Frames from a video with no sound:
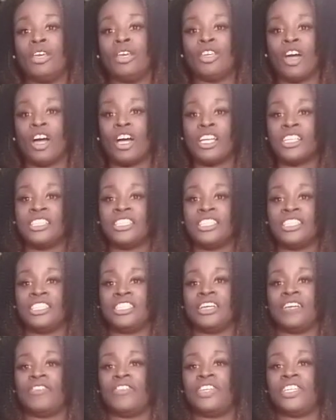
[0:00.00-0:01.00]
Y'all can see the
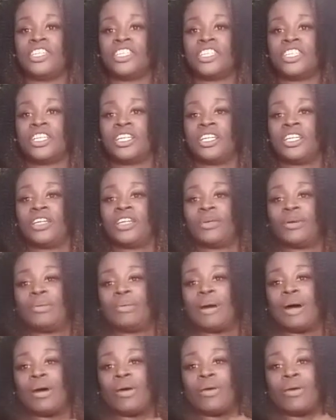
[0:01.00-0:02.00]
definition a little in my
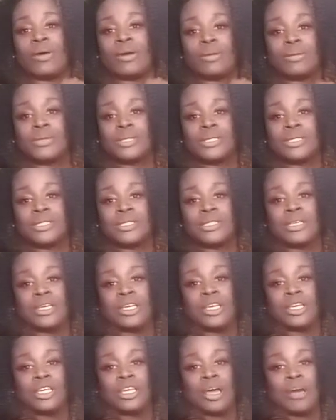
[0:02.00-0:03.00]
arms.
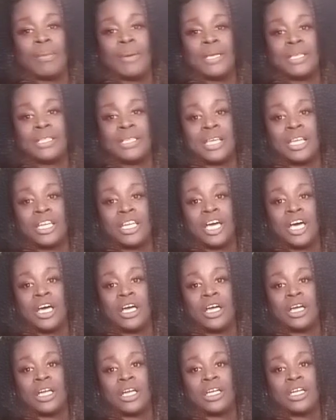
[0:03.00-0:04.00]
Y'all best
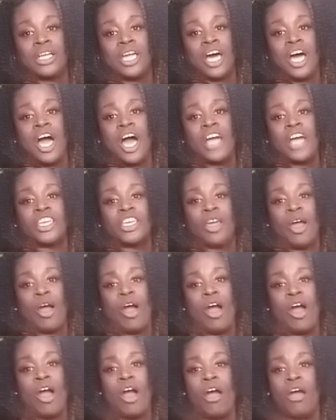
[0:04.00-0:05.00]
look,
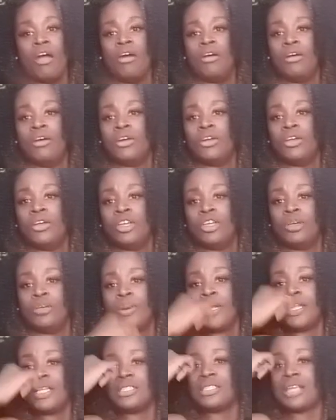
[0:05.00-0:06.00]
y'all
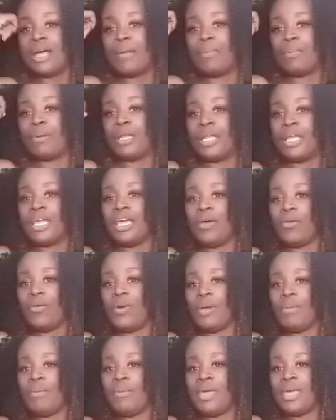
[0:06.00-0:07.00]
better stop playing
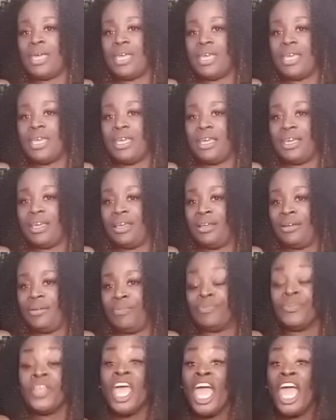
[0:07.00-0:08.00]
with me.
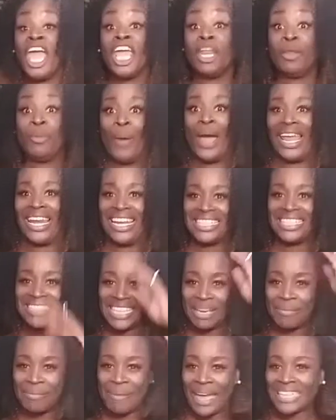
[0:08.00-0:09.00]
Anyway, let's
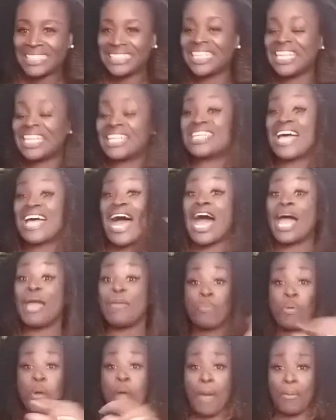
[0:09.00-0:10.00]
get back to this. I
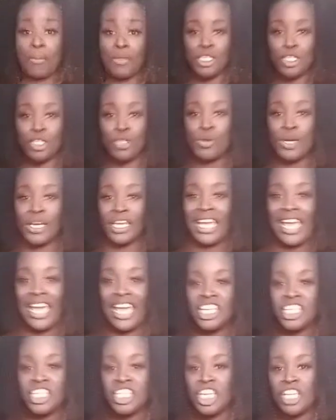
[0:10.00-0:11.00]
promise you a
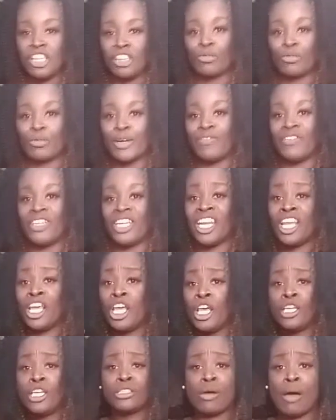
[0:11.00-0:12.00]
can she thrifted.
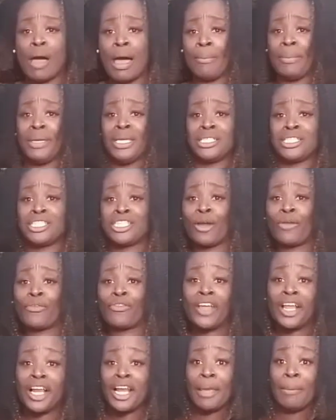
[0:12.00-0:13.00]
So I'm gonna insert
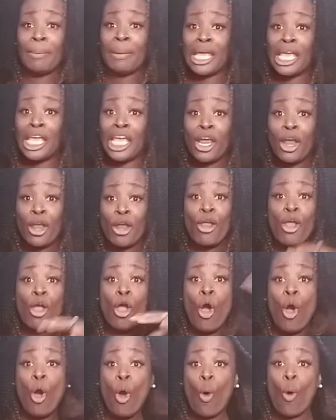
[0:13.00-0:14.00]
the clip here
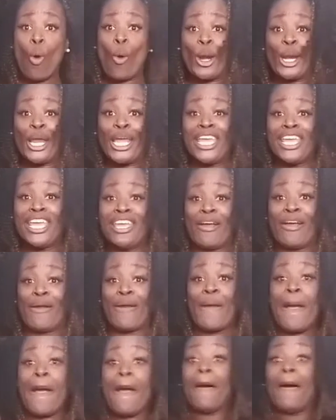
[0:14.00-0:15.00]
or here.
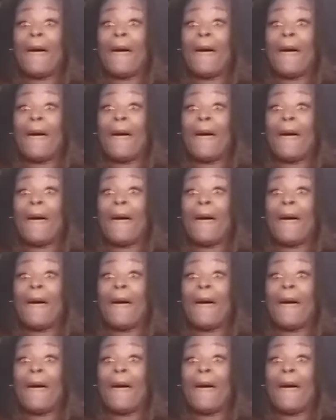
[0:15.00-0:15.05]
